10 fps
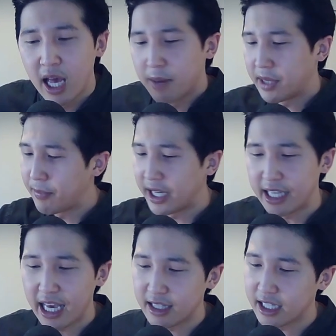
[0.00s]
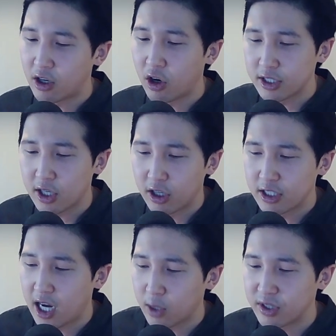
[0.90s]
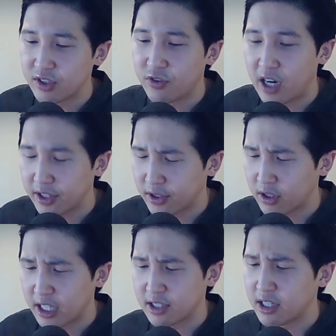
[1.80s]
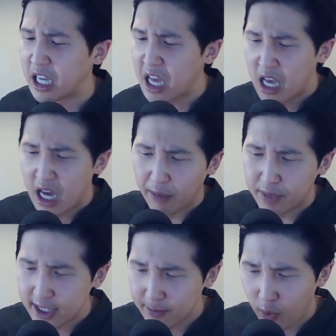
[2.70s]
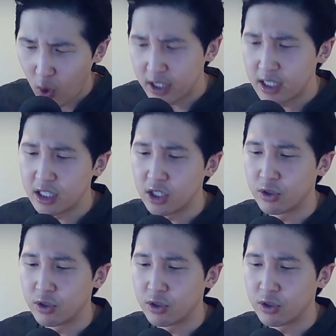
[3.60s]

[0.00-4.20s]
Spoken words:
But I bet he had like a heart-to-heart talk with his father that's like, I'm disappointed in you.